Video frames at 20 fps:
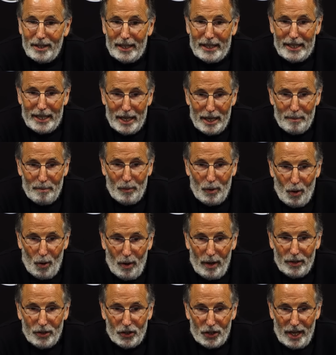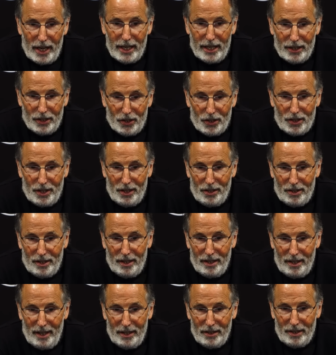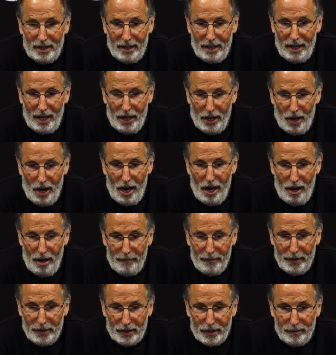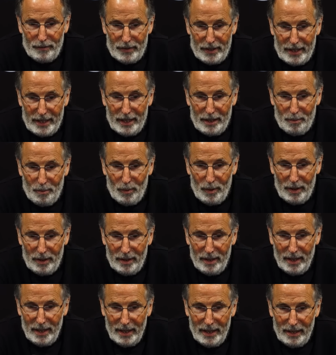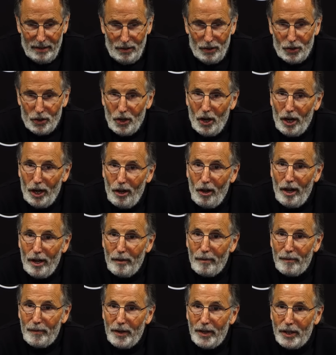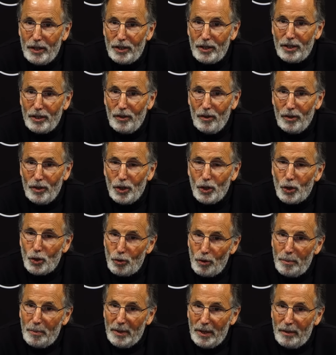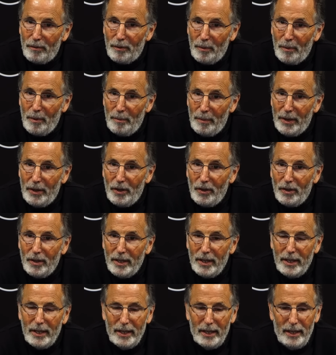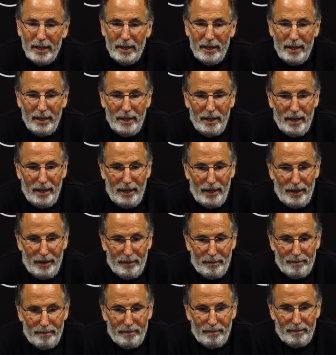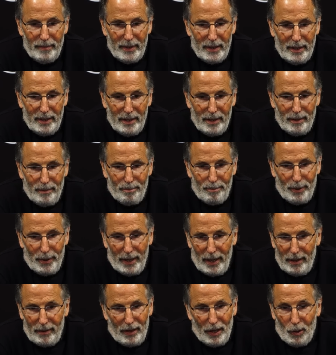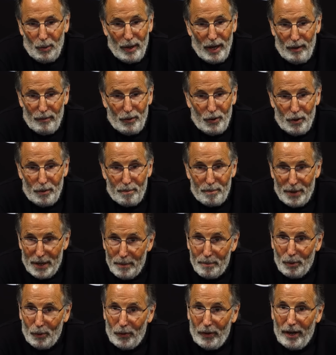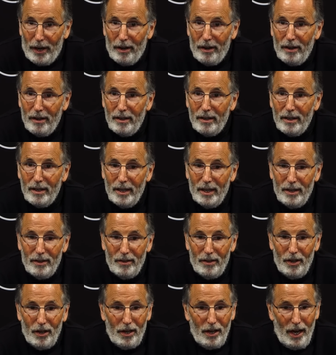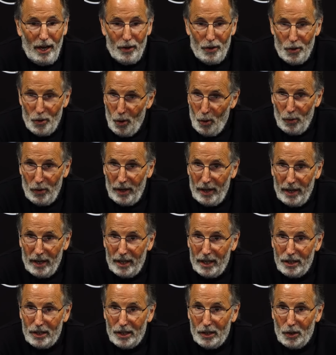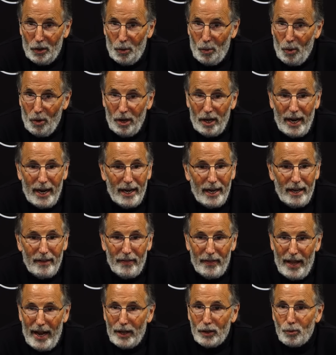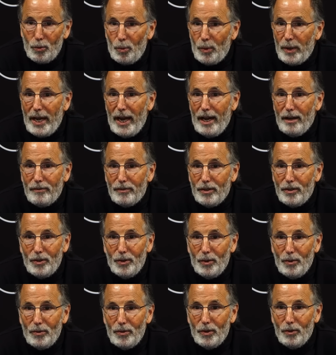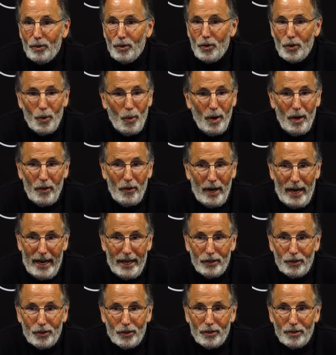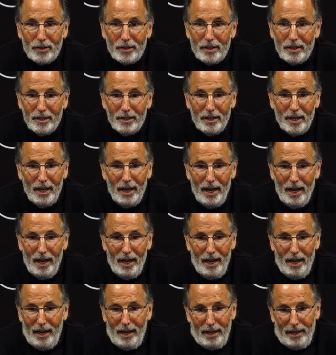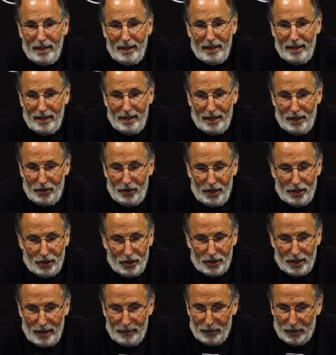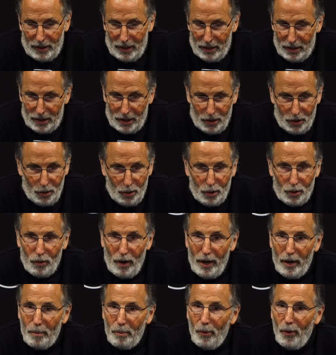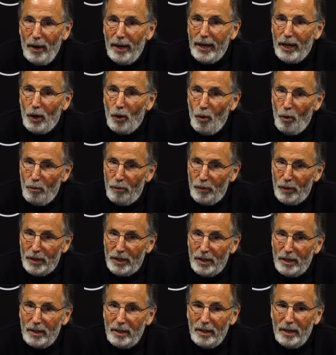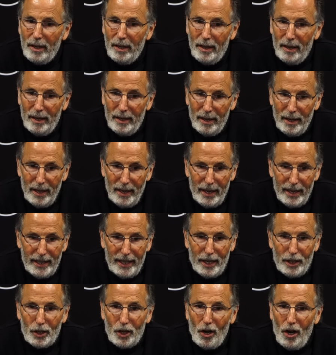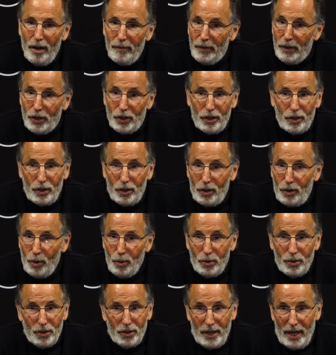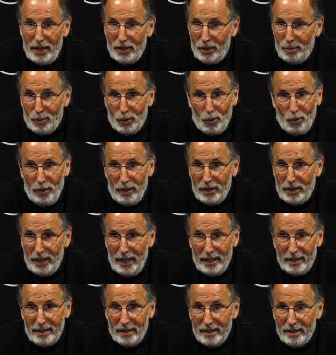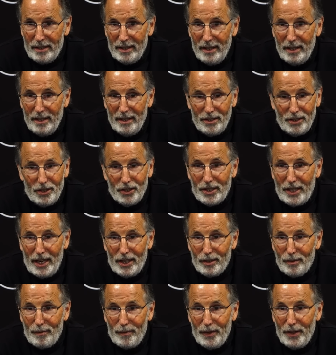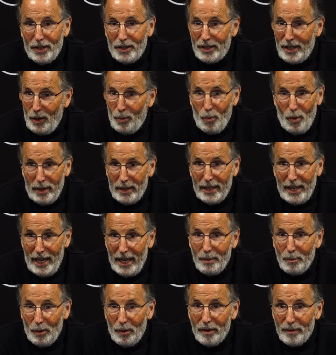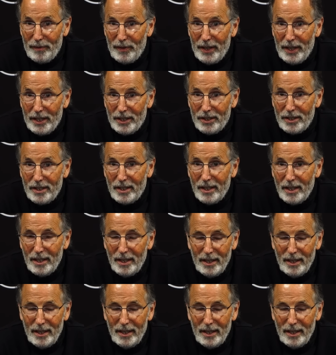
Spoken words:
keep going and stay consistent as an offensive team when there's not a lot of finish or distributing from the middle. But I think we have good people there, and I know they're going to continue to work at it, and that's what we have to do. There are no other answers. They just have to continue to try to play and hopefully get confidence. Coots has had some scoring chances, just hasn't finished. He had 1 game where he finished,